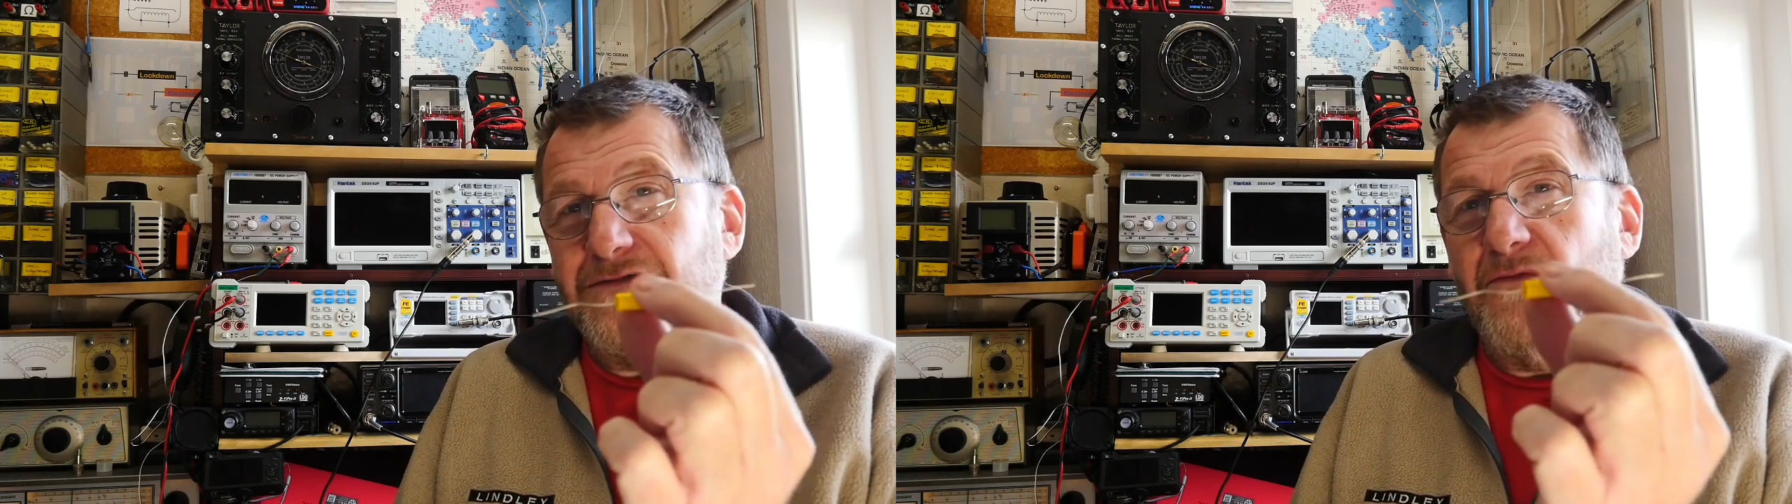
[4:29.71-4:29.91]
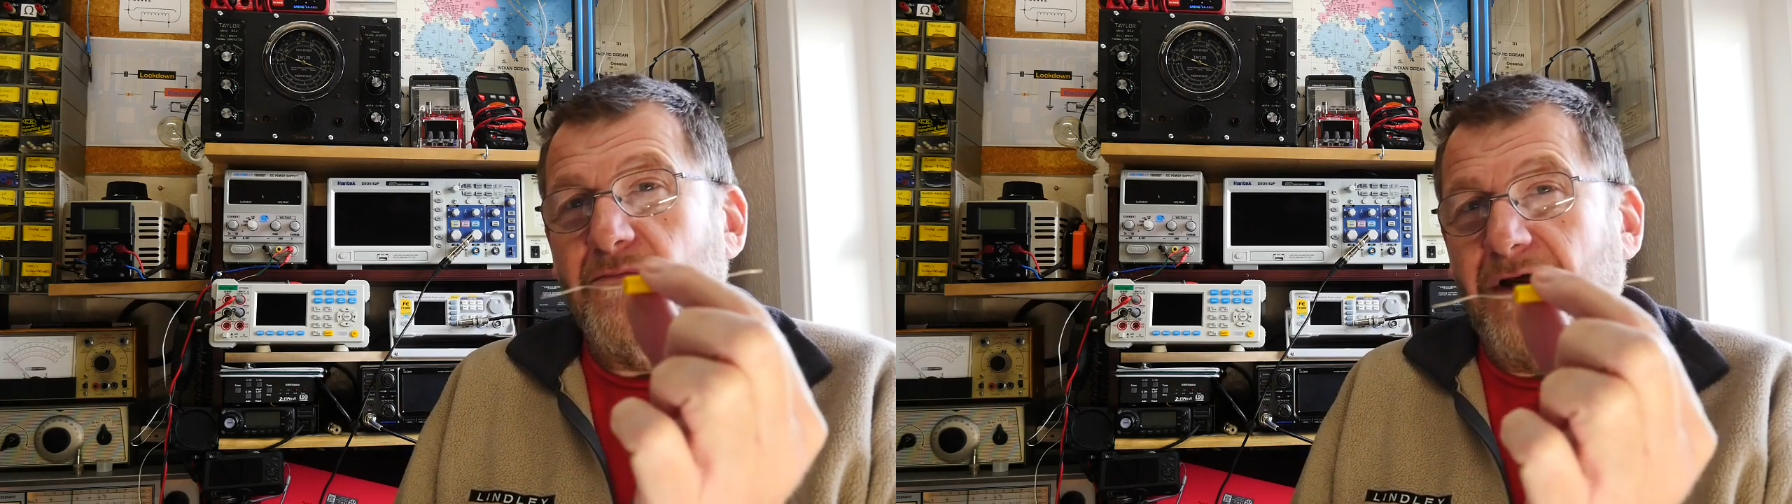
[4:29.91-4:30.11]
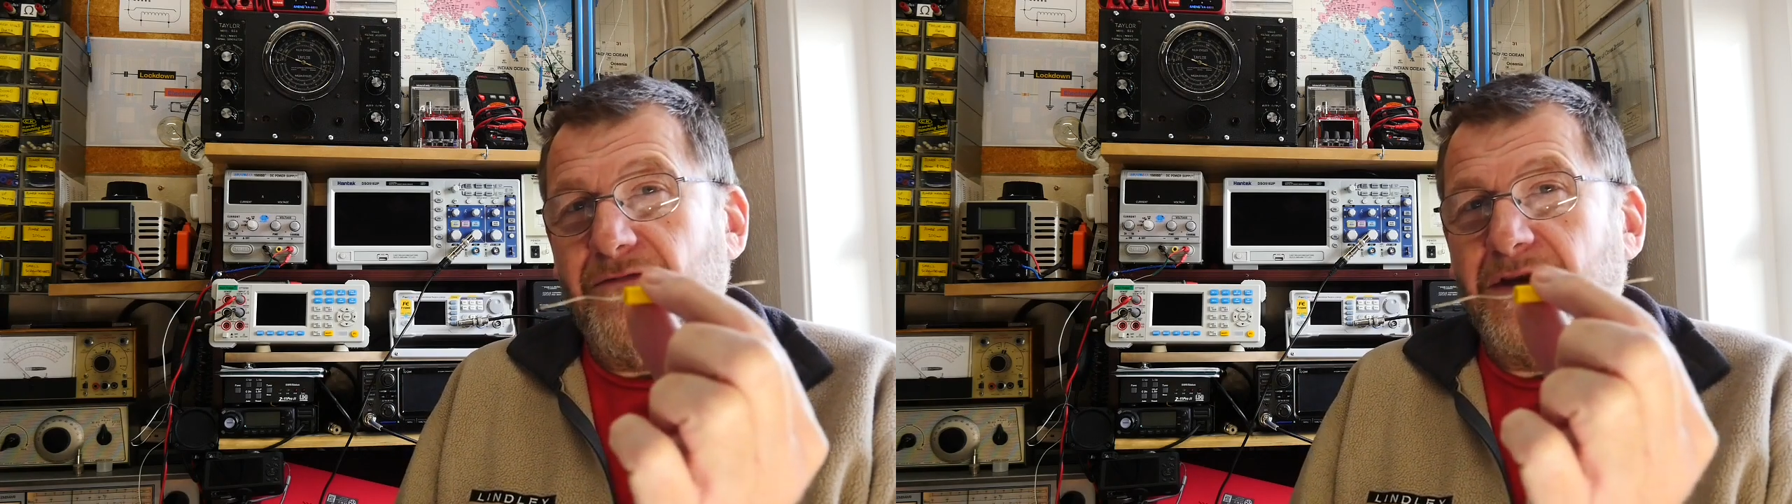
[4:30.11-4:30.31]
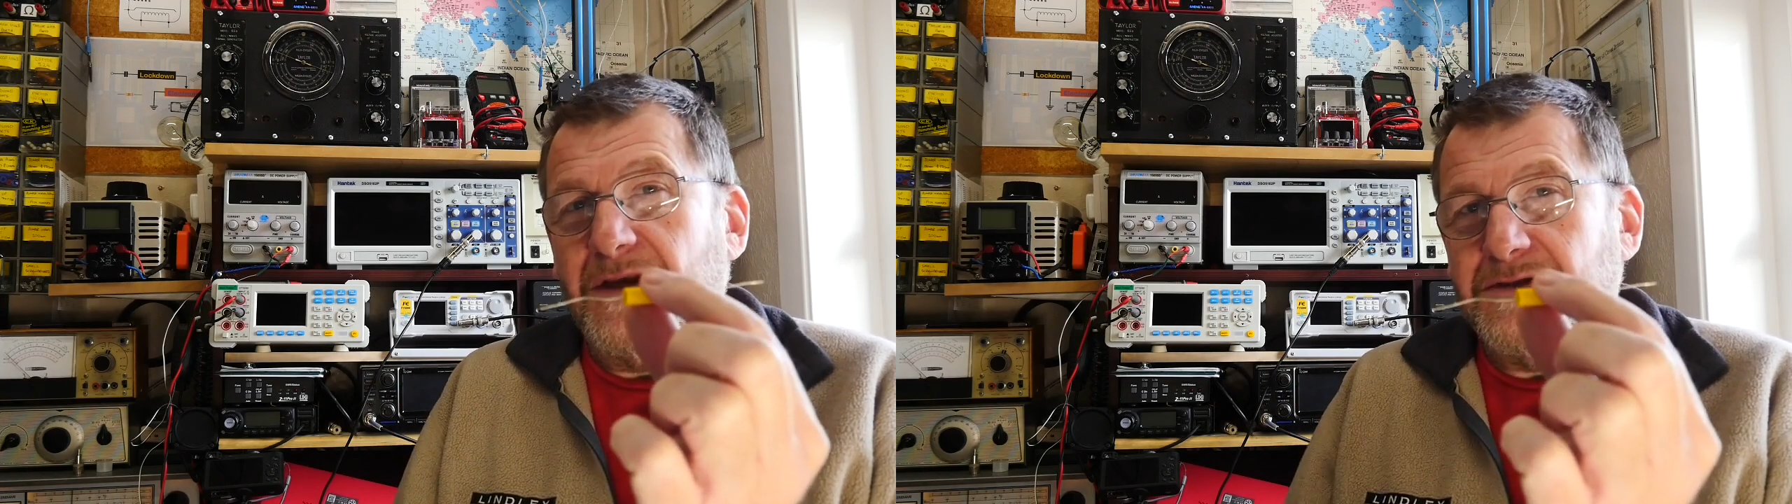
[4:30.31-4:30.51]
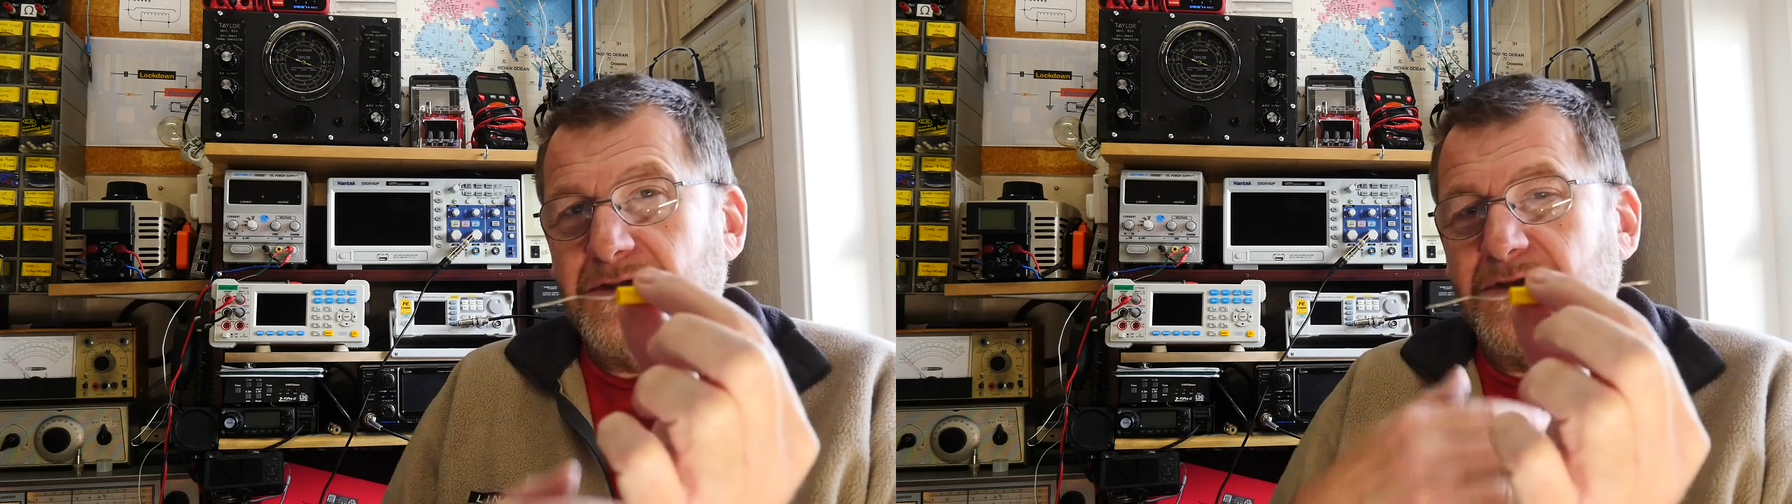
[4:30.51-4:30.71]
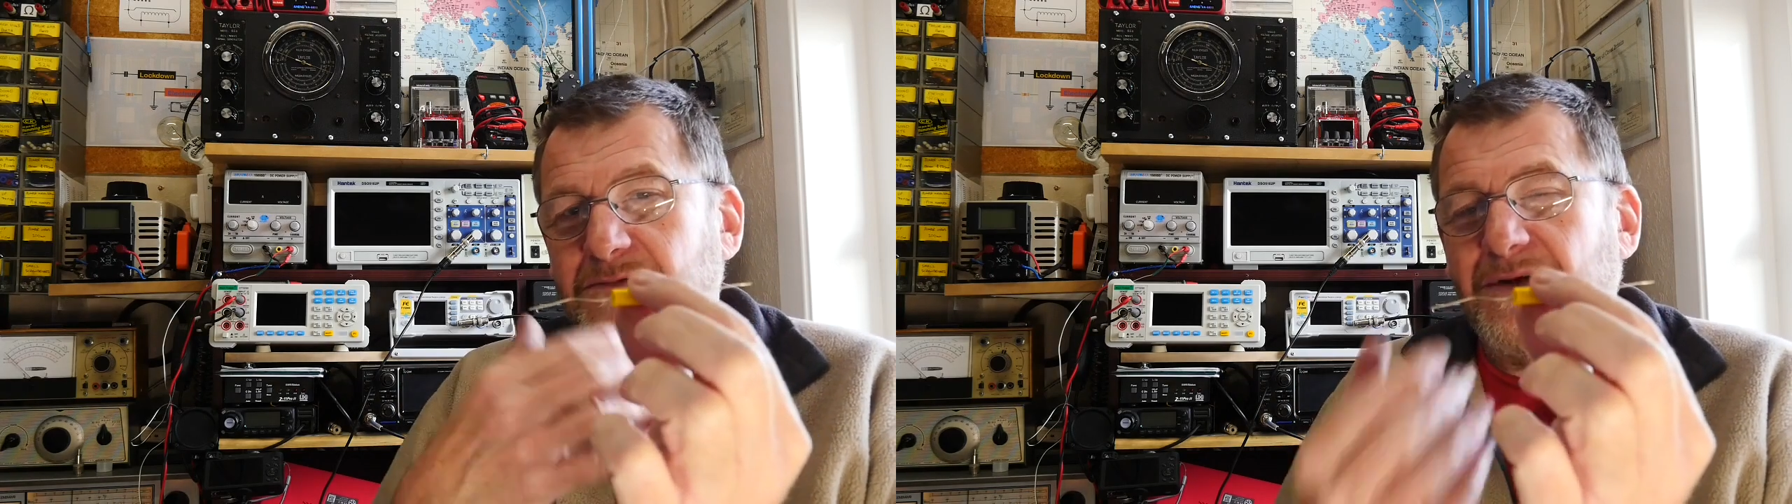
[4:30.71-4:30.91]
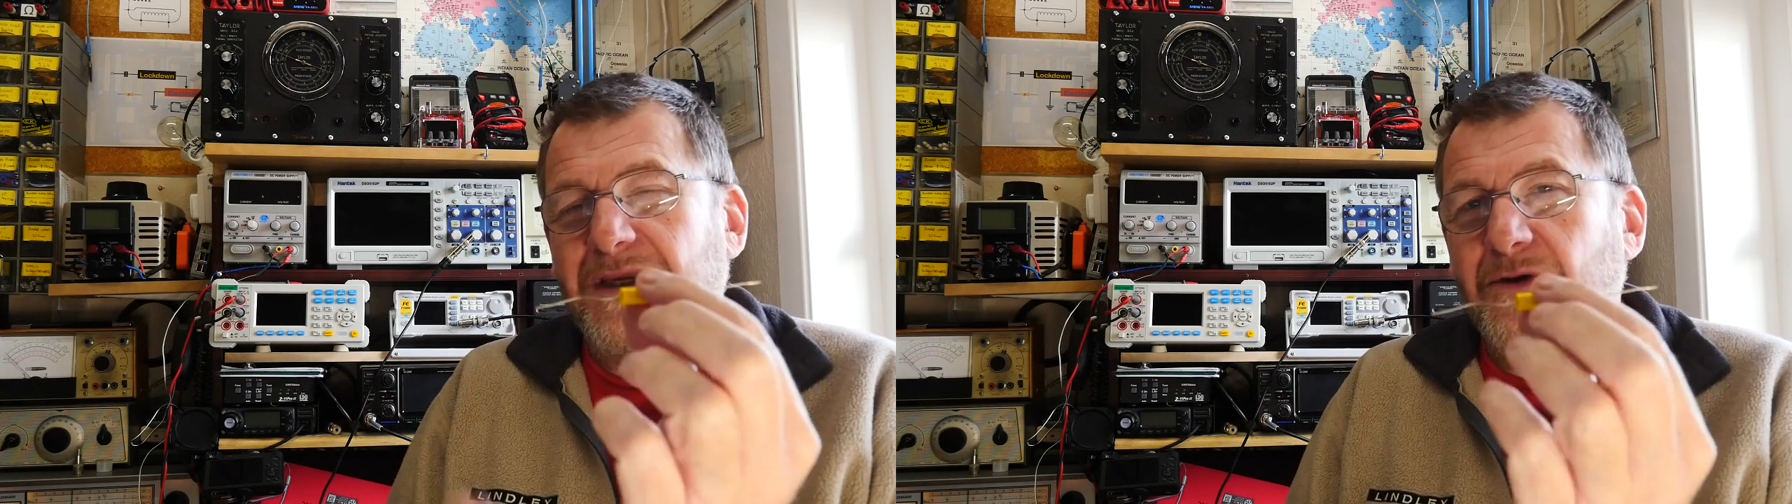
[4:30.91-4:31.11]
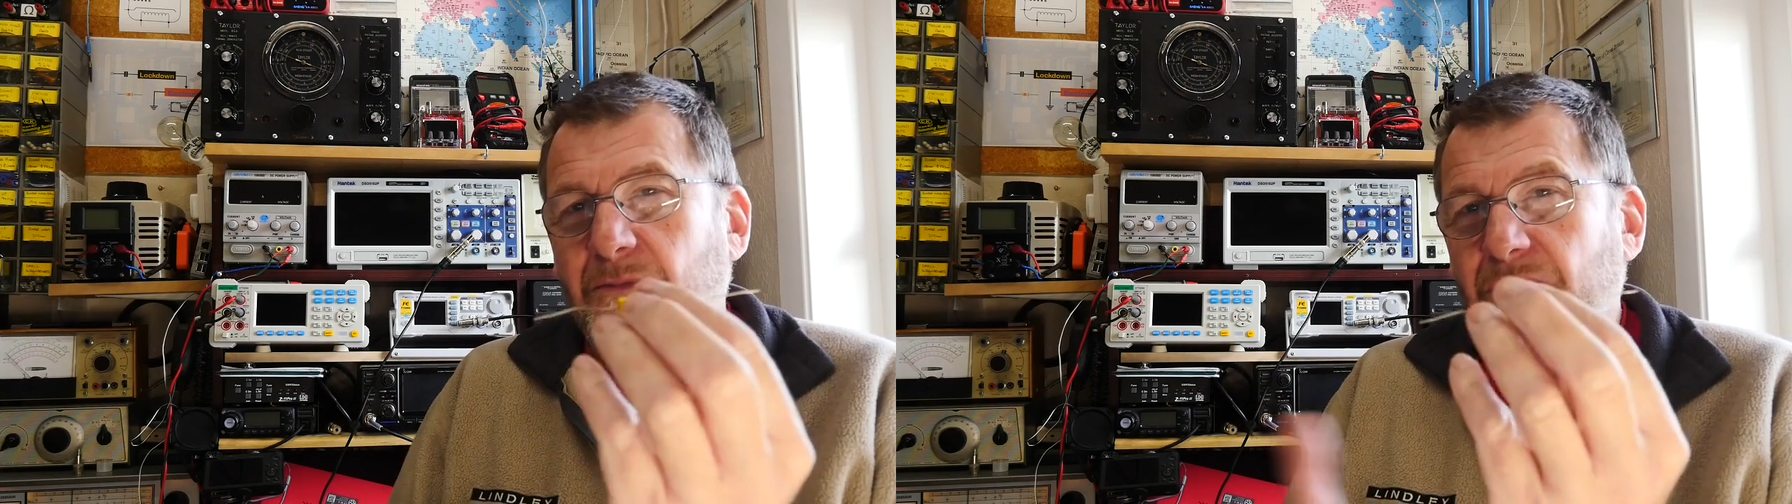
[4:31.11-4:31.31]
from my fingers and is
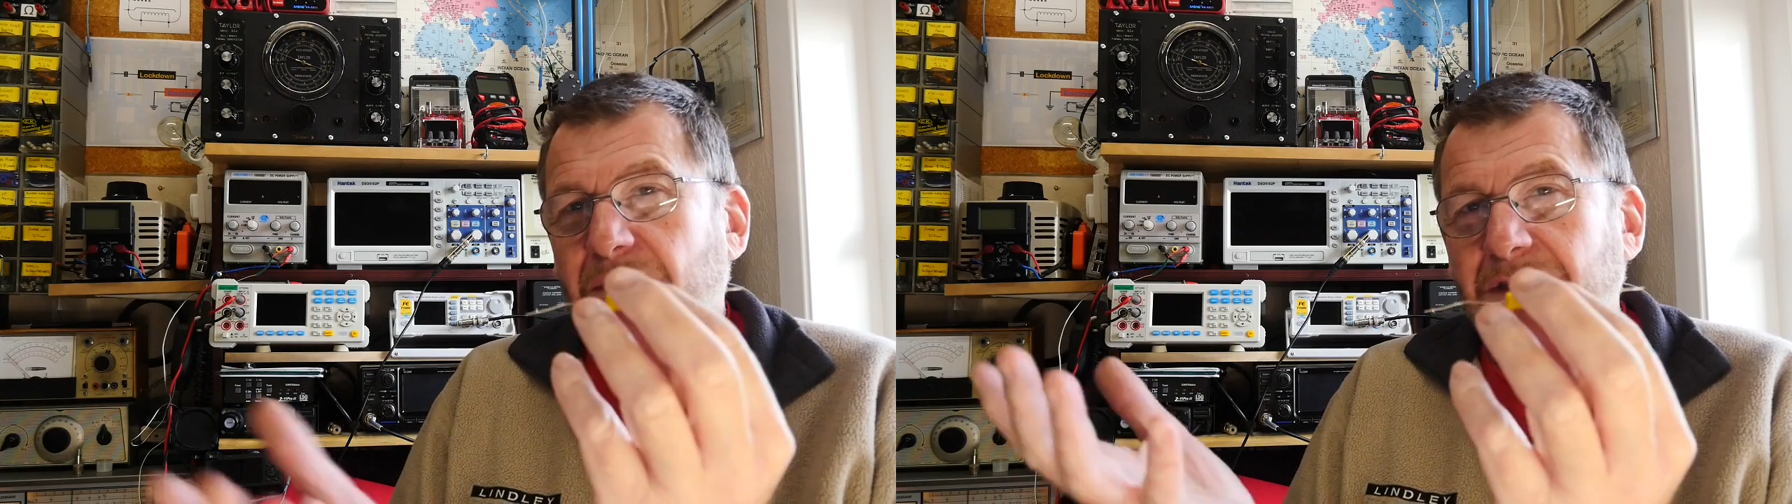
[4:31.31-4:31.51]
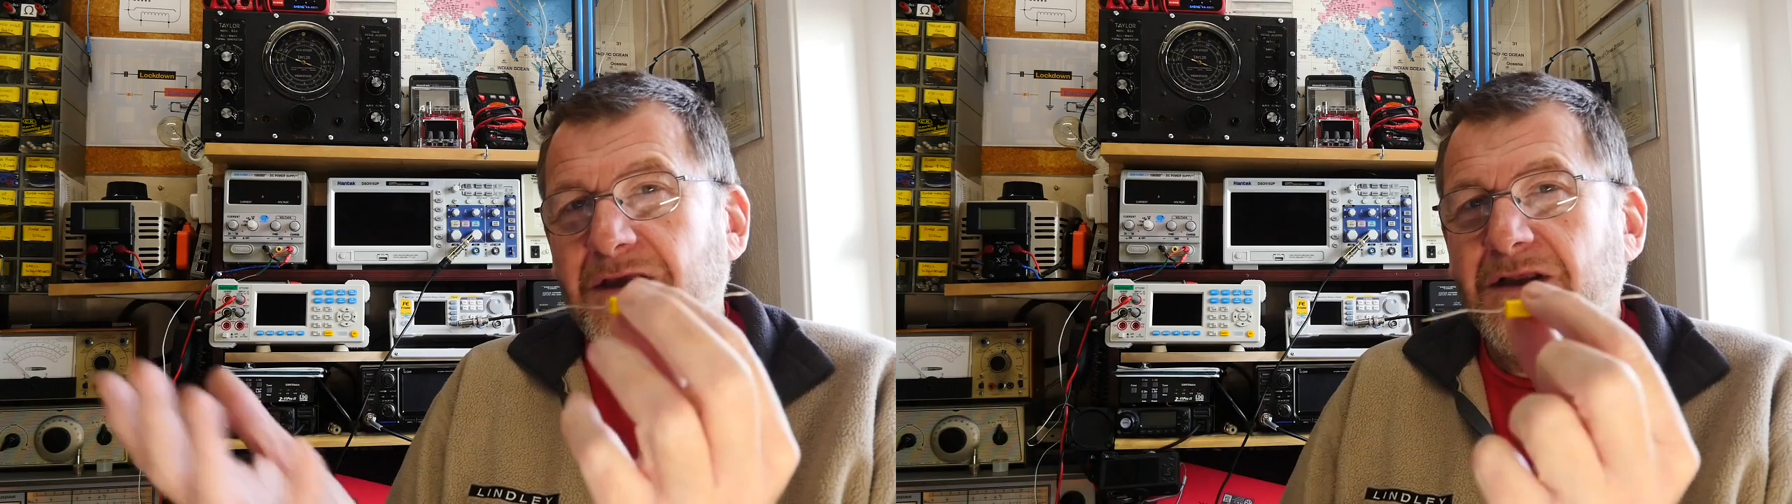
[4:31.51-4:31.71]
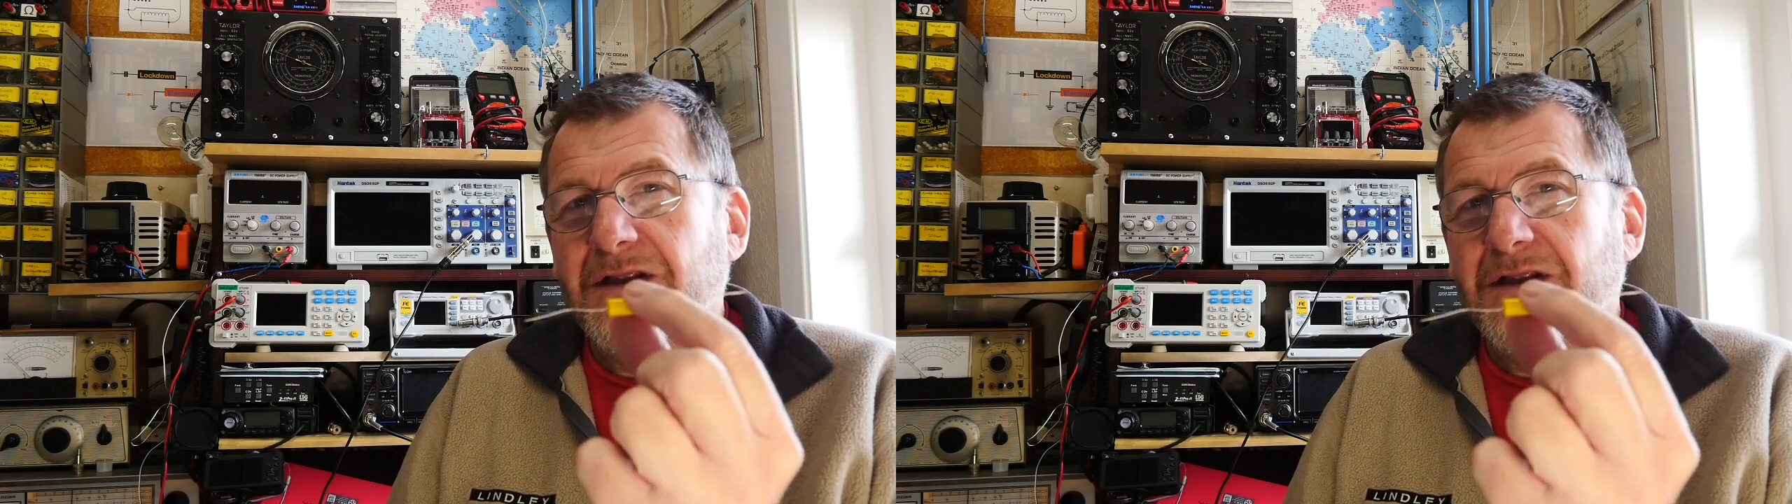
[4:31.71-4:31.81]
picking up the